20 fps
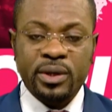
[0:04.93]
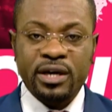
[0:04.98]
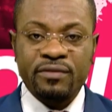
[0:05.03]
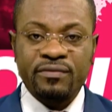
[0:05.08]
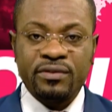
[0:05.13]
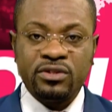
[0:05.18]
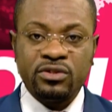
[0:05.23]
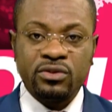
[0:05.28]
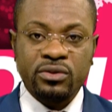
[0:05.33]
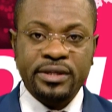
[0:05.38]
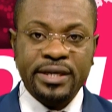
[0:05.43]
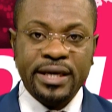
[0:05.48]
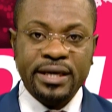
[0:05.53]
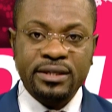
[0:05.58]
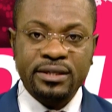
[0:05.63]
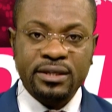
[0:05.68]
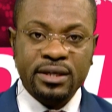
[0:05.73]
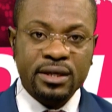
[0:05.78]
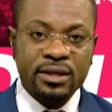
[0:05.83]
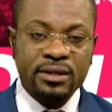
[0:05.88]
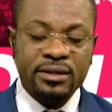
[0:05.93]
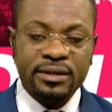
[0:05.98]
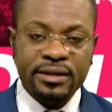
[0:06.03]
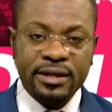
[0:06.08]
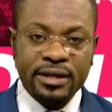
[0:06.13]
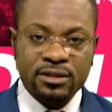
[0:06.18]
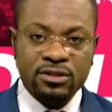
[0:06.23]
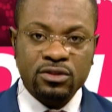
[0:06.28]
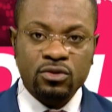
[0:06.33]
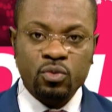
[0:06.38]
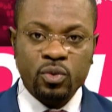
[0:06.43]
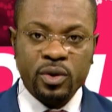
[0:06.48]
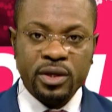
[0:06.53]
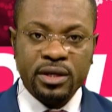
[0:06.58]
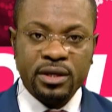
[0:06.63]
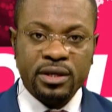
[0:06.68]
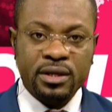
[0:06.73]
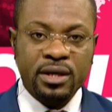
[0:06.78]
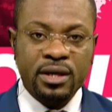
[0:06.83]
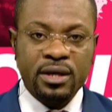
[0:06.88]
will arrive in Uganda
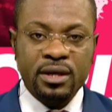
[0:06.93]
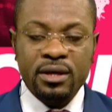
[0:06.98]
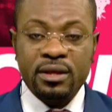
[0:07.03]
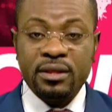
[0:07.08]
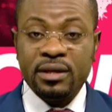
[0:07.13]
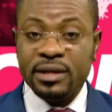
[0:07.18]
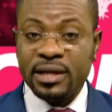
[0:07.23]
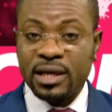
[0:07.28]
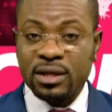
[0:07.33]
next week.